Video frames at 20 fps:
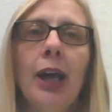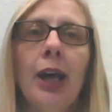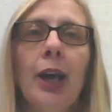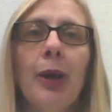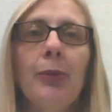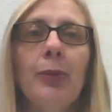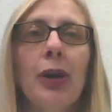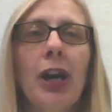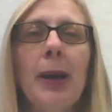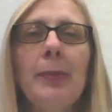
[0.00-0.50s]

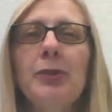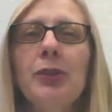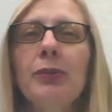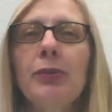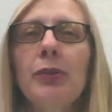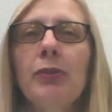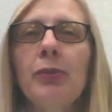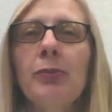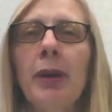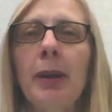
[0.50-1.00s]
Perhaps you
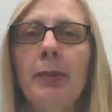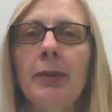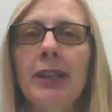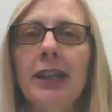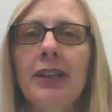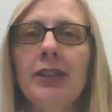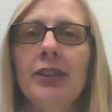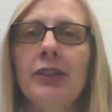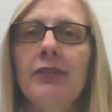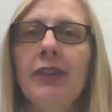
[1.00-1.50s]
will remember
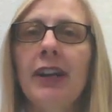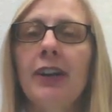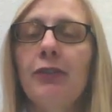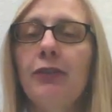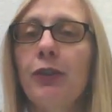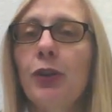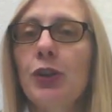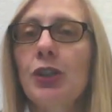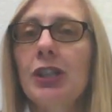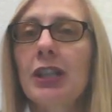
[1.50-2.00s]
that in the very
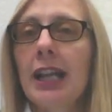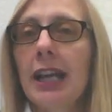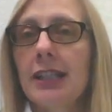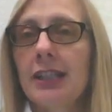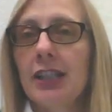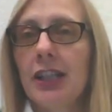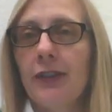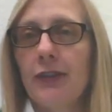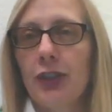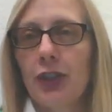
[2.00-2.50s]
first
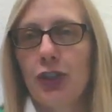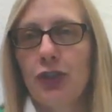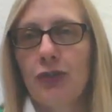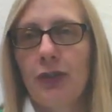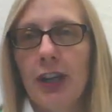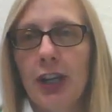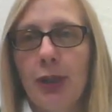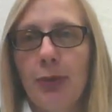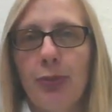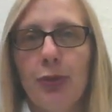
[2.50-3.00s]
lesson of this
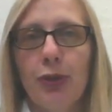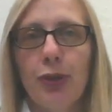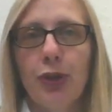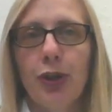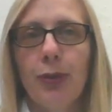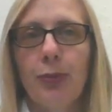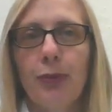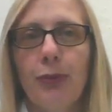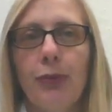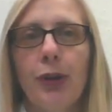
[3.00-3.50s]
training
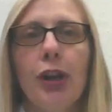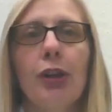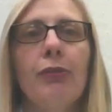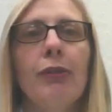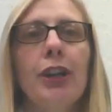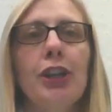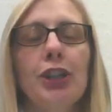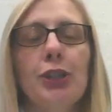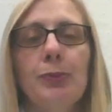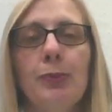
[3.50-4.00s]
program, we
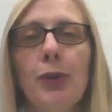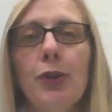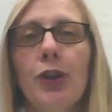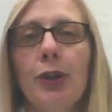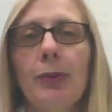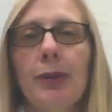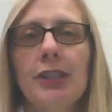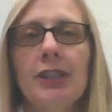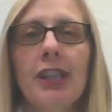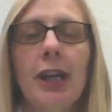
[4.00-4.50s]
already spoke
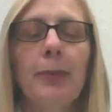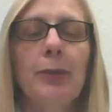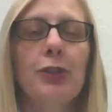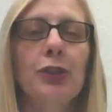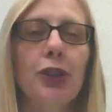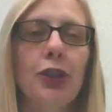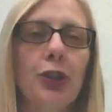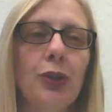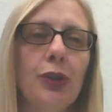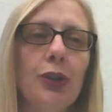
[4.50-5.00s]
about
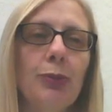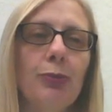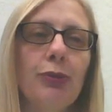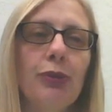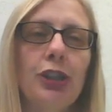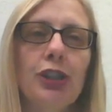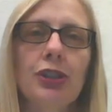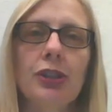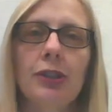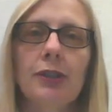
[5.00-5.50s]
cybersecurity
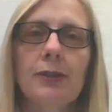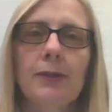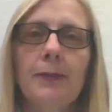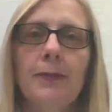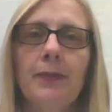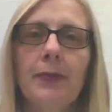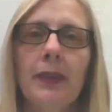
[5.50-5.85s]
breaches.